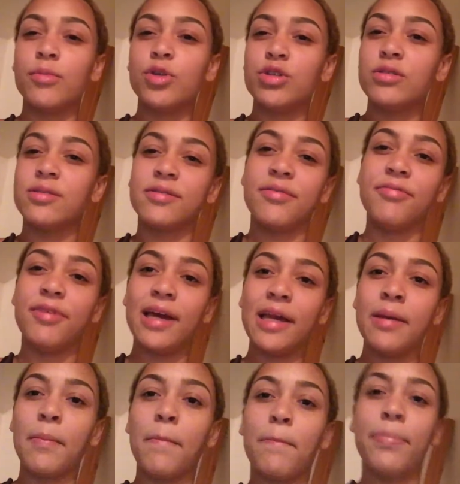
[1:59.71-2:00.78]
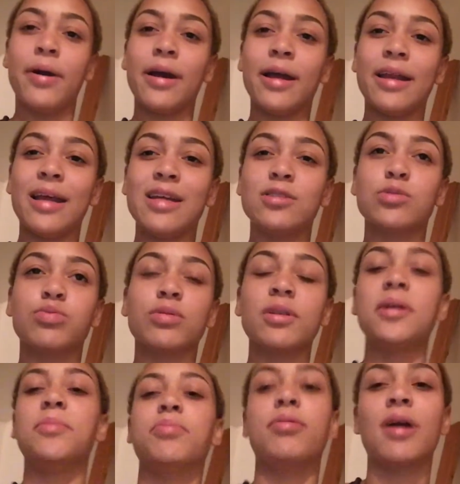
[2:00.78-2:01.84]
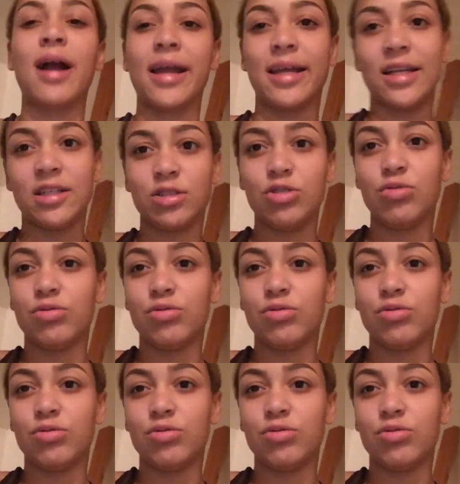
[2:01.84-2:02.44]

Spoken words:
use the vent, but it's really bright and